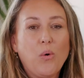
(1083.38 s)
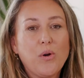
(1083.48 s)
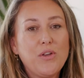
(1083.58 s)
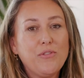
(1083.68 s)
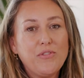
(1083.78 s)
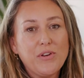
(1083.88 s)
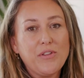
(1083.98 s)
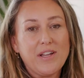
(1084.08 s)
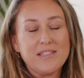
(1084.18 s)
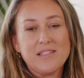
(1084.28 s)
or you
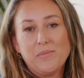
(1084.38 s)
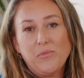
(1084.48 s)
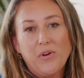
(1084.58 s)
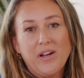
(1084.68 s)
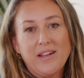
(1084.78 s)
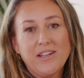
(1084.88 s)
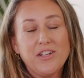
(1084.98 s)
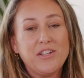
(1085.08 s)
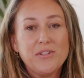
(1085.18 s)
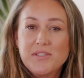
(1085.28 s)
feel that someone
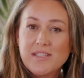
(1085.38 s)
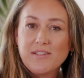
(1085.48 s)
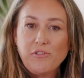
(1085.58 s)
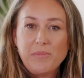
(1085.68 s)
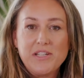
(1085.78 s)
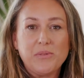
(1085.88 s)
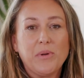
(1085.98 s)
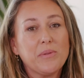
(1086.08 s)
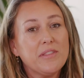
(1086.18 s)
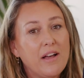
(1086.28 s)
could use this information,
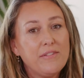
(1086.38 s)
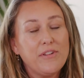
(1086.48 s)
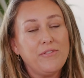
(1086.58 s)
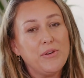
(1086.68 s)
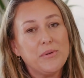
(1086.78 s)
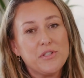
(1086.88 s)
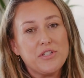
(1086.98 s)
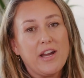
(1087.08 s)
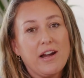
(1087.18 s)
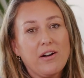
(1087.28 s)
we would love if you would
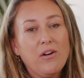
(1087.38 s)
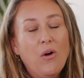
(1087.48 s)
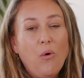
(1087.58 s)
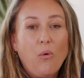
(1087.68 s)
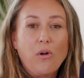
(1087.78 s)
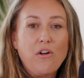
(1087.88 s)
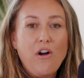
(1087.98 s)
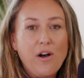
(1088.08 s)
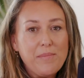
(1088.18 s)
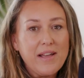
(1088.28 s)
share or
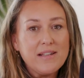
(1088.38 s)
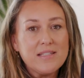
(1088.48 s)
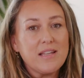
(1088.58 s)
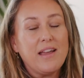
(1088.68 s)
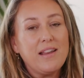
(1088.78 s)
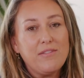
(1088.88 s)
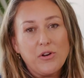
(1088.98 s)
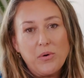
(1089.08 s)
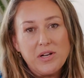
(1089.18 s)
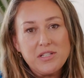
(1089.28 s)
comment any of
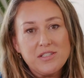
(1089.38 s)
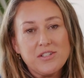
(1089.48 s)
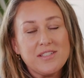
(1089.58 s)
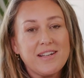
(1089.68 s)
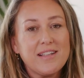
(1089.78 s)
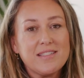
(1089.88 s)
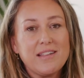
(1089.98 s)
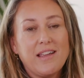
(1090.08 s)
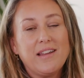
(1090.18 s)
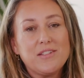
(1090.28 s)
your questions or send us
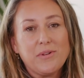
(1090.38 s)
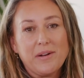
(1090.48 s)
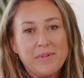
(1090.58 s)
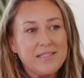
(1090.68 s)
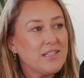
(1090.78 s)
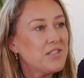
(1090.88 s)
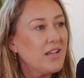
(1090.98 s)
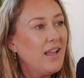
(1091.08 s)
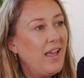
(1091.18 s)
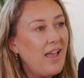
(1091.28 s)
a direct
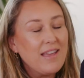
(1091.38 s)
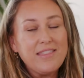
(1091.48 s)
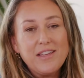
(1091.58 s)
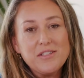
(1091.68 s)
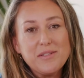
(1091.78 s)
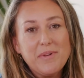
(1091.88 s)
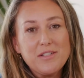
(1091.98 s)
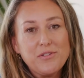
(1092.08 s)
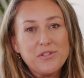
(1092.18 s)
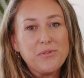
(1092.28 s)
message. And thank you so
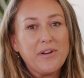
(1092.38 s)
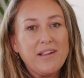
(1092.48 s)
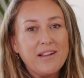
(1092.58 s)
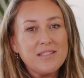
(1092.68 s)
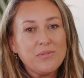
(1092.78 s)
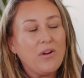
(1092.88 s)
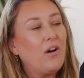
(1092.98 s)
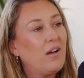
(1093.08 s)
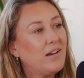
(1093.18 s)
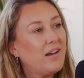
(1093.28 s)
much for joining us
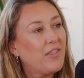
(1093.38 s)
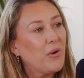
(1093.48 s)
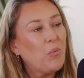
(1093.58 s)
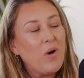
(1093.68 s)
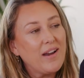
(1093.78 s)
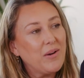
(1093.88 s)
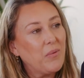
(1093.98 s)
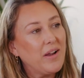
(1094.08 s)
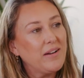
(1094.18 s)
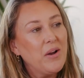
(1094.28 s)
on another Wine and
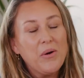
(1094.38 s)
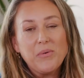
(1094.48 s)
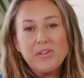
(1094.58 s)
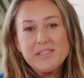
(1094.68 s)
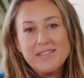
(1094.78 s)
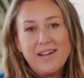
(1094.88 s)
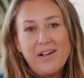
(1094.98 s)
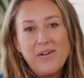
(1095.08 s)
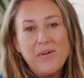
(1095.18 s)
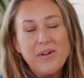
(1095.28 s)
Whine Real Estate
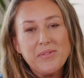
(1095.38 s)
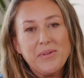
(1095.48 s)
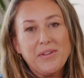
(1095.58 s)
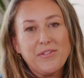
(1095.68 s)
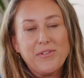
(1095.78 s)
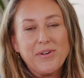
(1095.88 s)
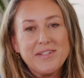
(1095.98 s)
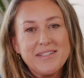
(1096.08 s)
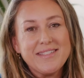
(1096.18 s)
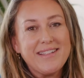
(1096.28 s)
Uncorked. We look
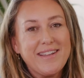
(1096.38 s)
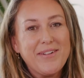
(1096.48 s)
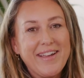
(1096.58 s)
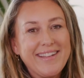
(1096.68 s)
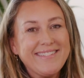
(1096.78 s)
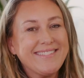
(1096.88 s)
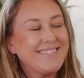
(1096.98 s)
forward to seeing you again.